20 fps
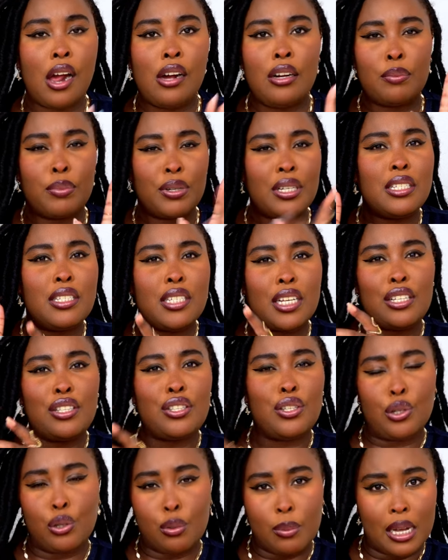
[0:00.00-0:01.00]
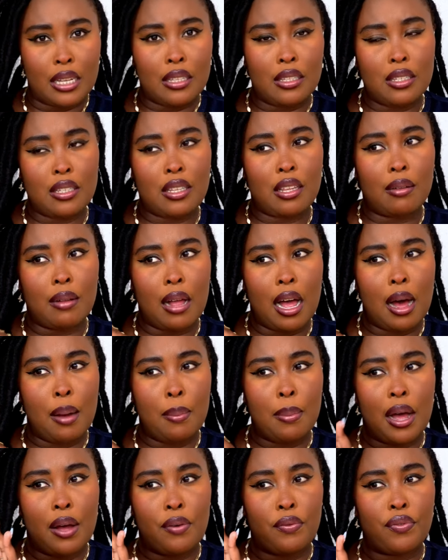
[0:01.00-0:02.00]
I'm gonna say 2 months,
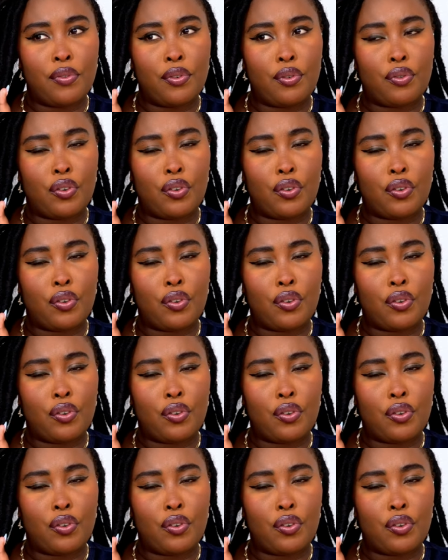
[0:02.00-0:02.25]
I've